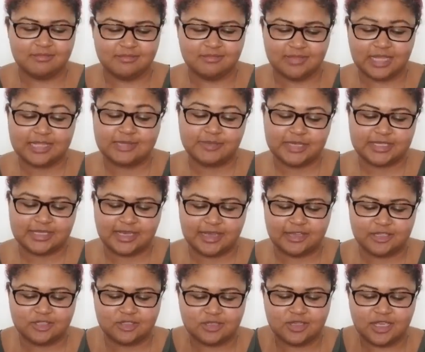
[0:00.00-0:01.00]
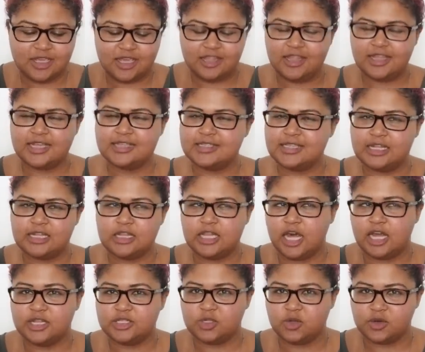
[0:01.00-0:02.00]
That's my Sag. And like I said, a
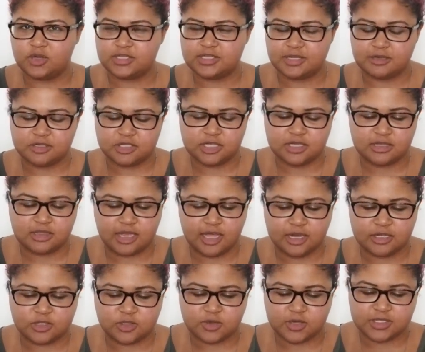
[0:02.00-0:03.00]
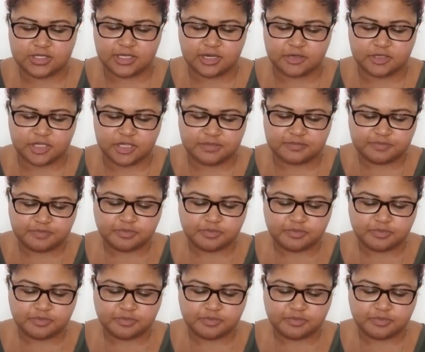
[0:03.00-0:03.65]
lot of Taurus energy. A lot of Taurus energy.